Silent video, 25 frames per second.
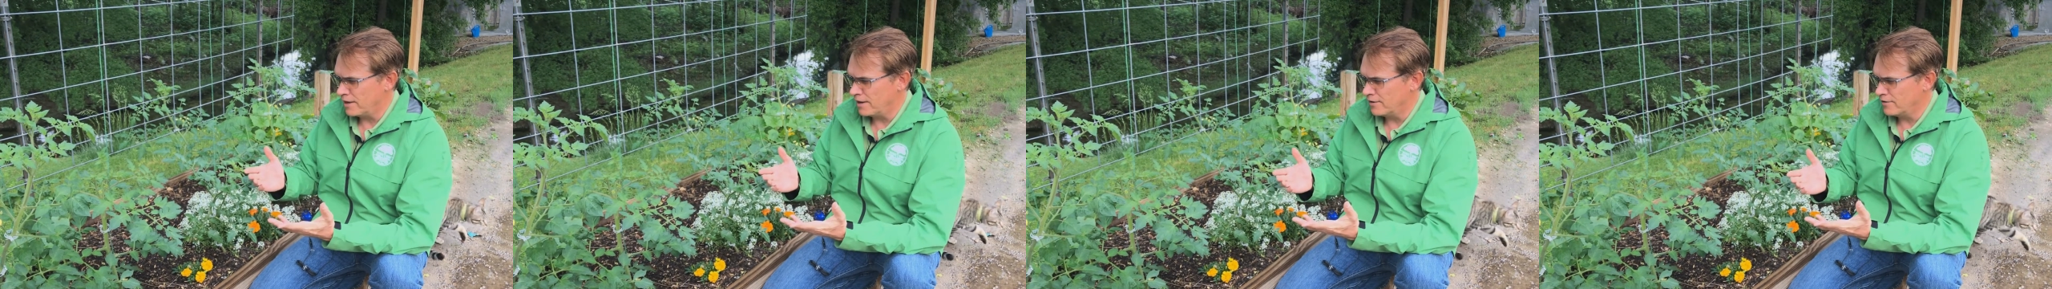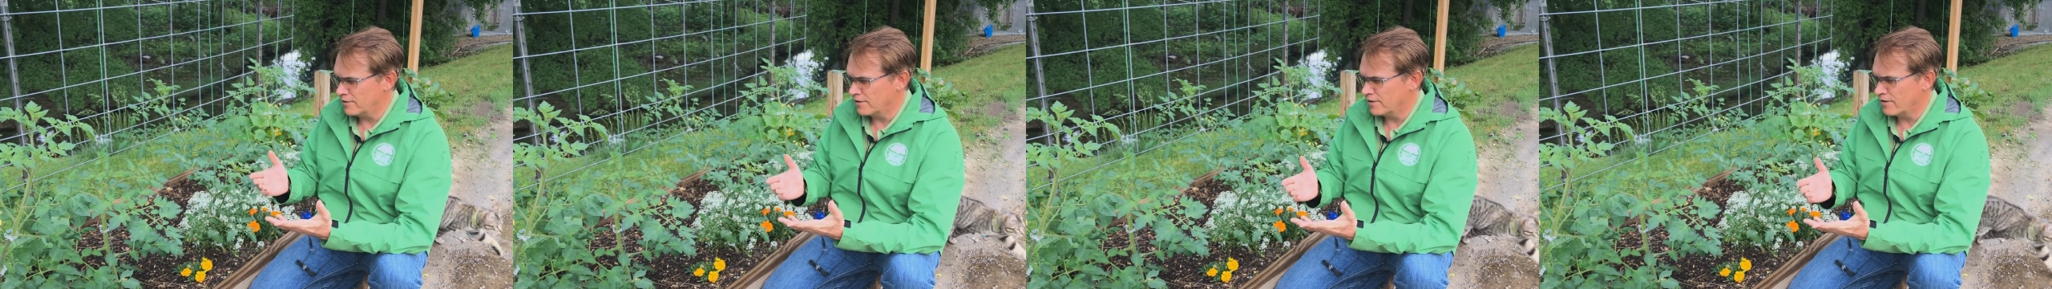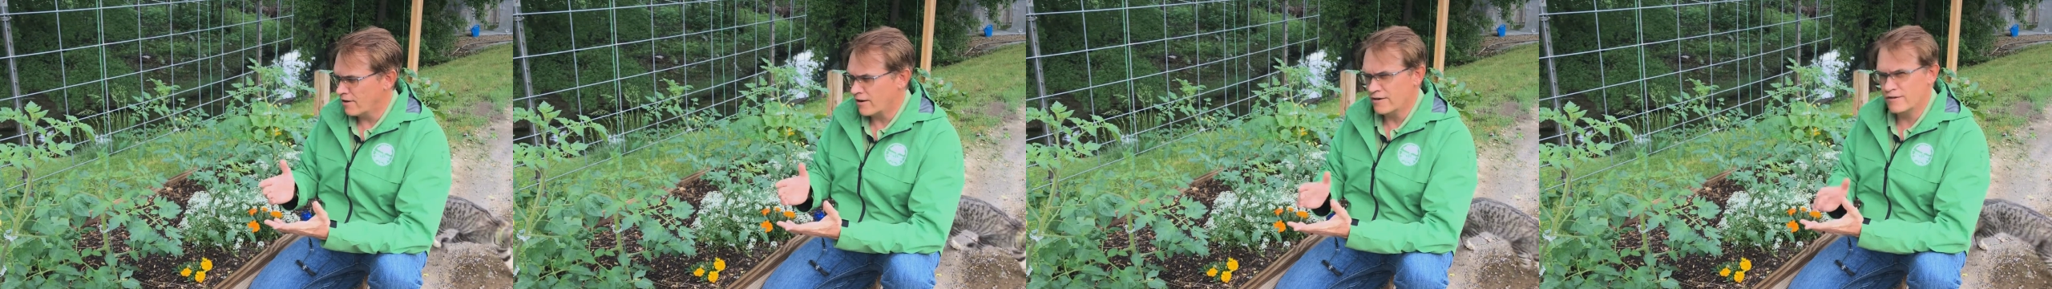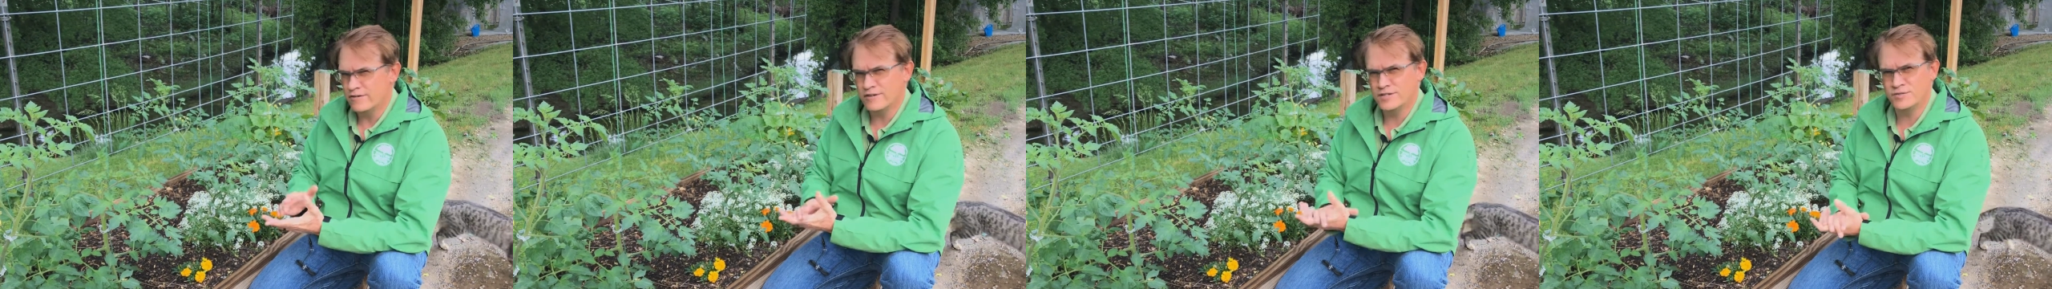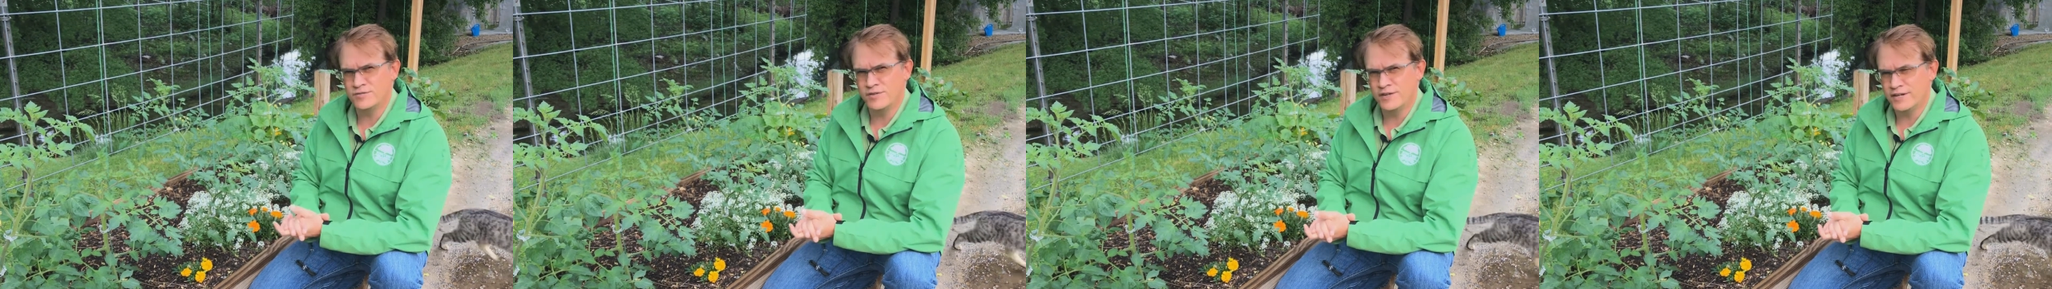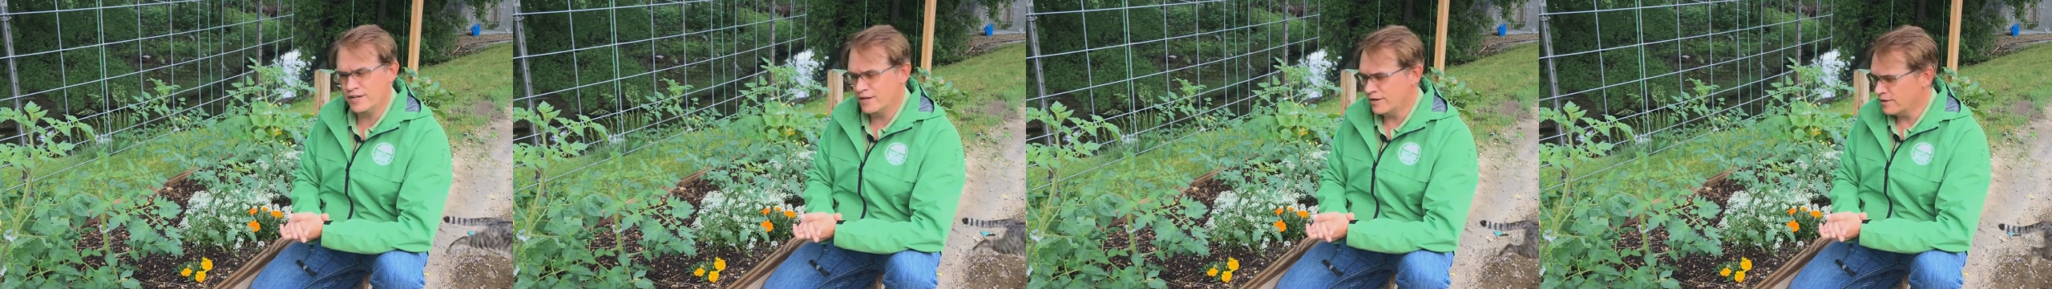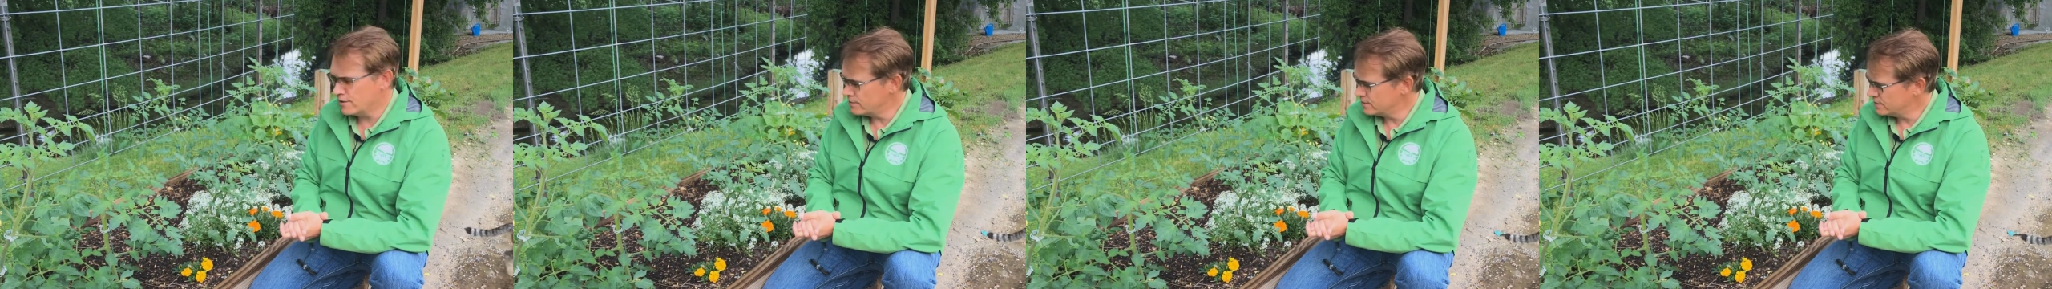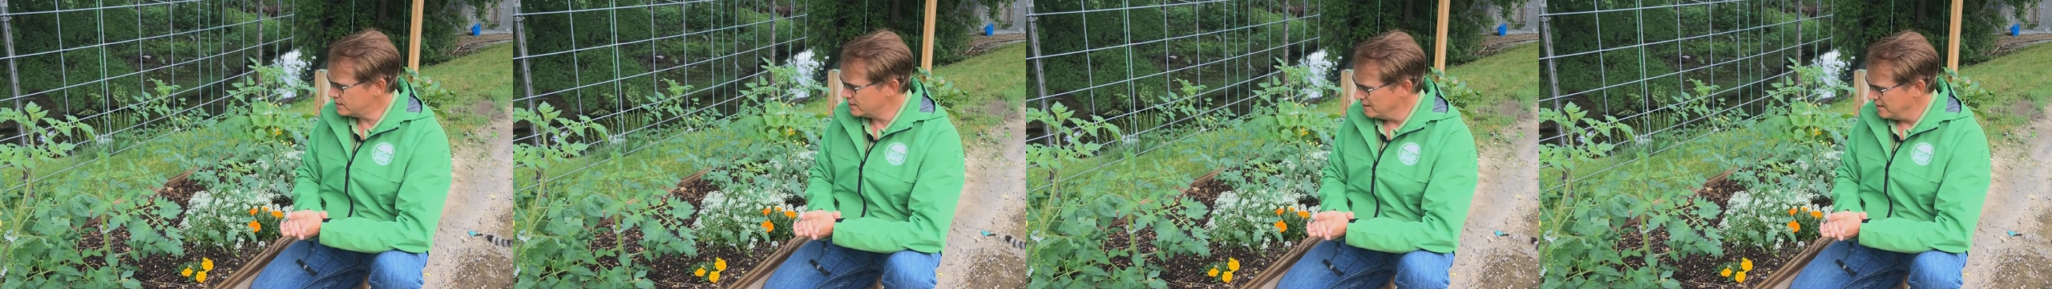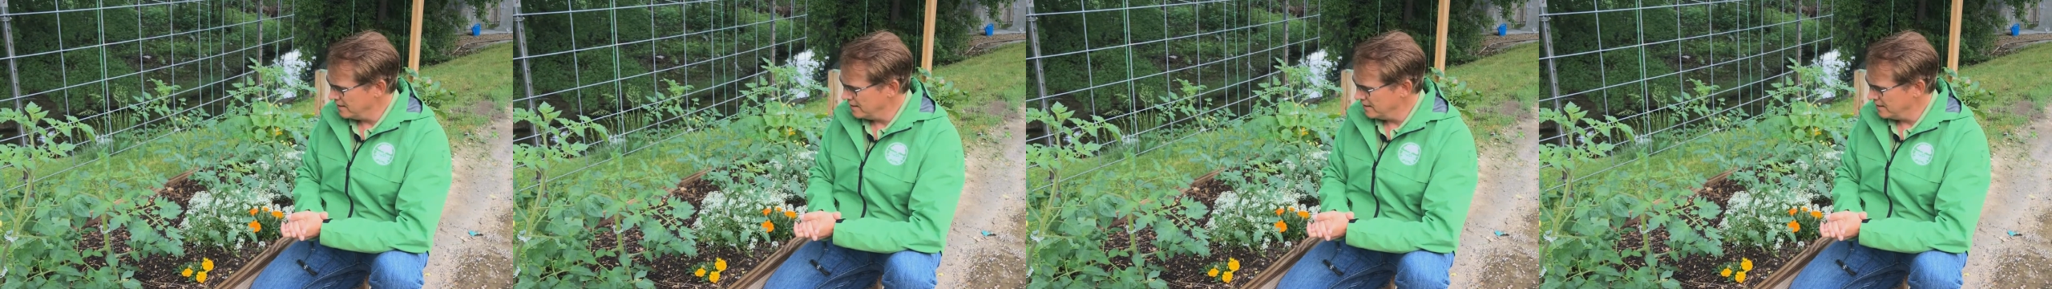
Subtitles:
other gardeners' videos,